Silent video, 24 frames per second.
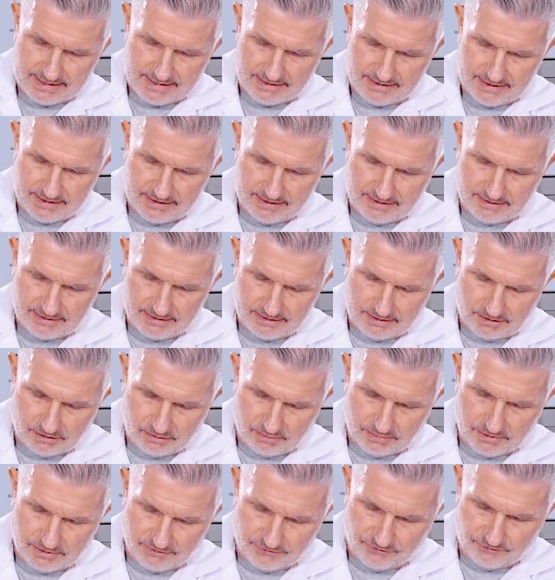you need a little
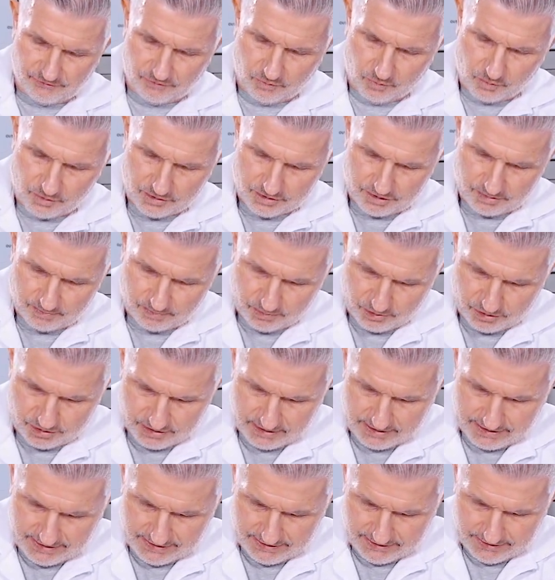bit of force to push
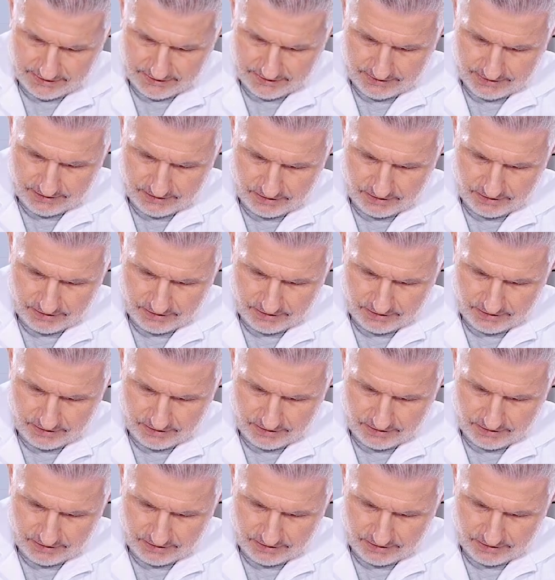it in there.